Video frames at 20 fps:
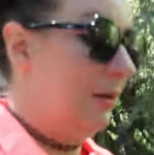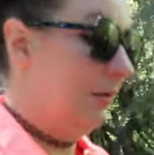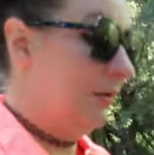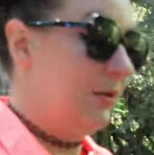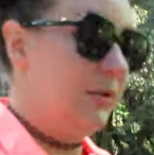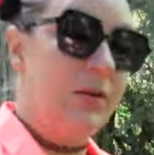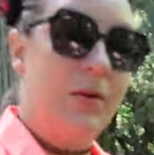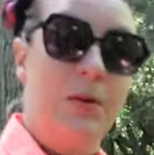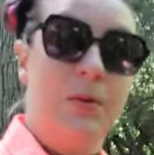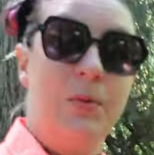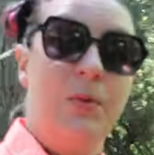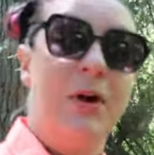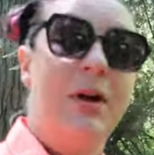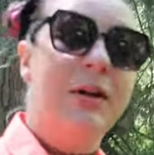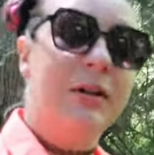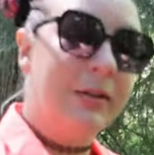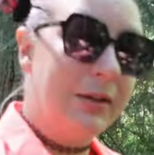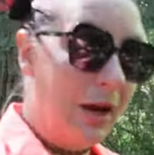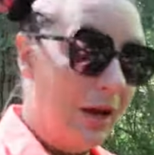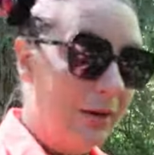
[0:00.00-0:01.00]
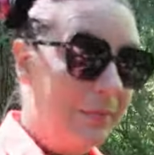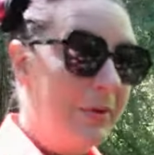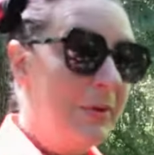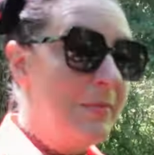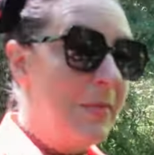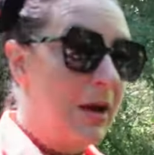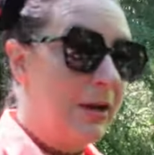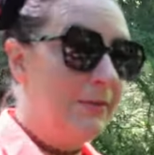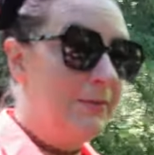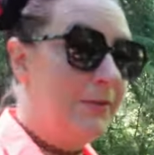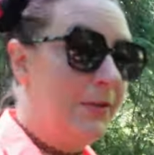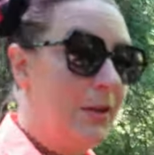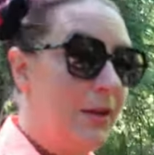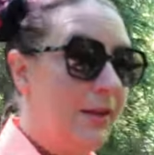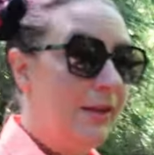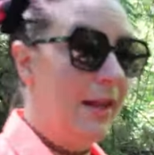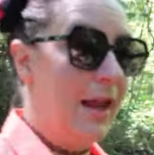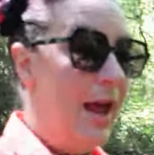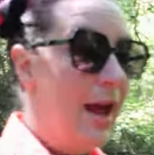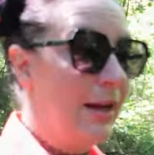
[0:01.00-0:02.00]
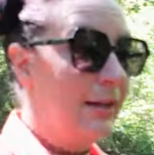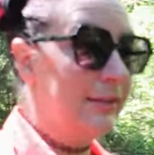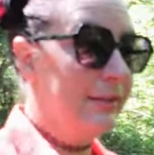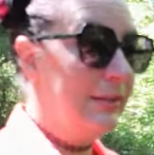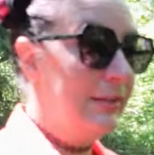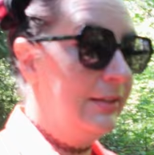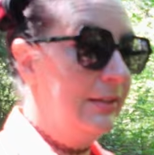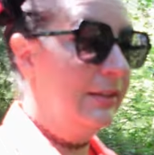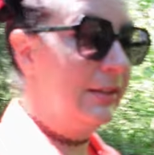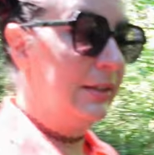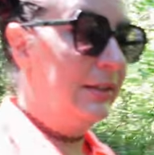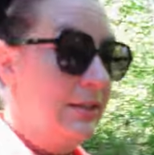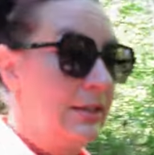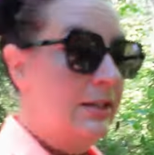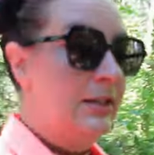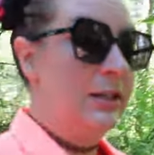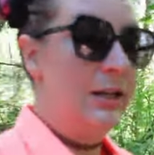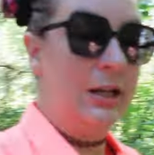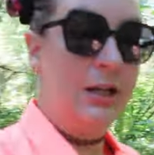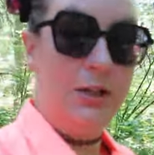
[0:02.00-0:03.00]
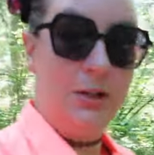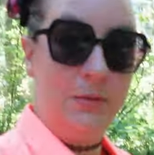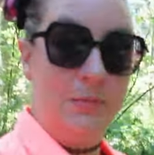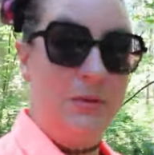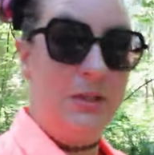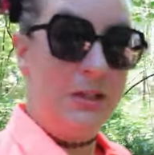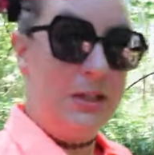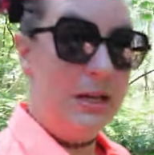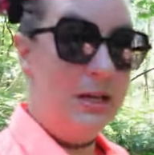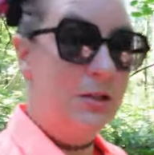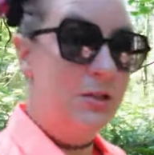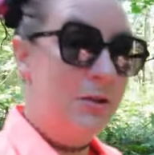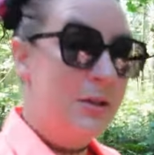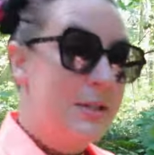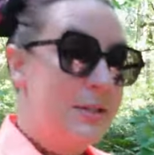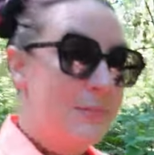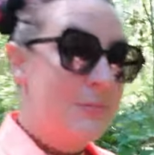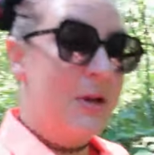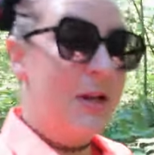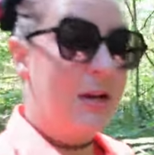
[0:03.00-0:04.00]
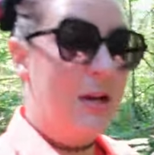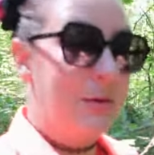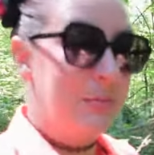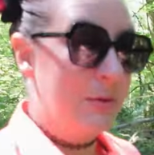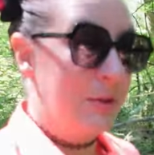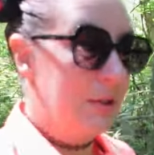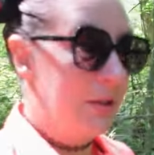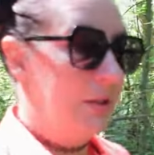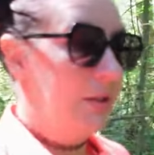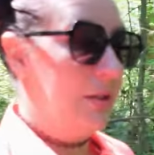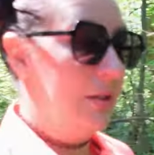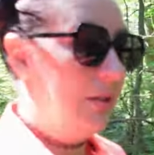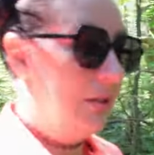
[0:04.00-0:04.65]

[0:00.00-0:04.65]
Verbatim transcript: So gotta be mindful on that. It could be dangerous in my cupboard.